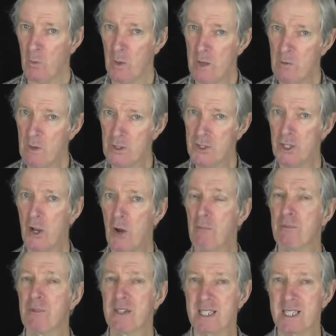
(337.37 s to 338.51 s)
We want to know
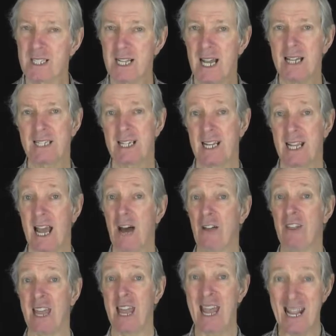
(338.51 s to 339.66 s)
precisely how
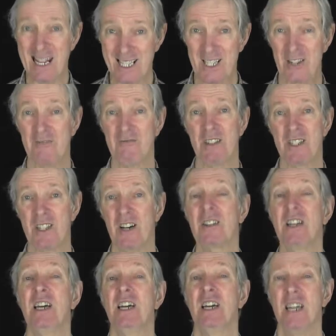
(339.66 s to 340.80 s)
the excellent
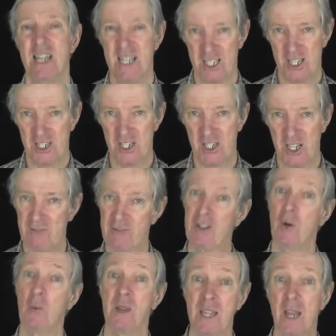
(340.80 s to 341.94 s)
result is achieved
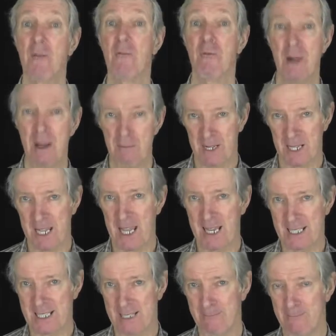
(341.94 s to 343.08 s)
so we can
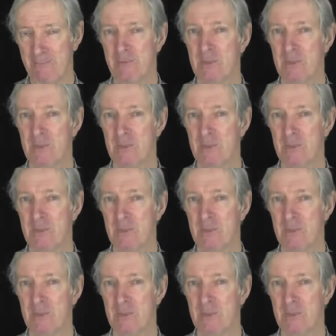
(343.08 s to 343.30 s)
replicate it.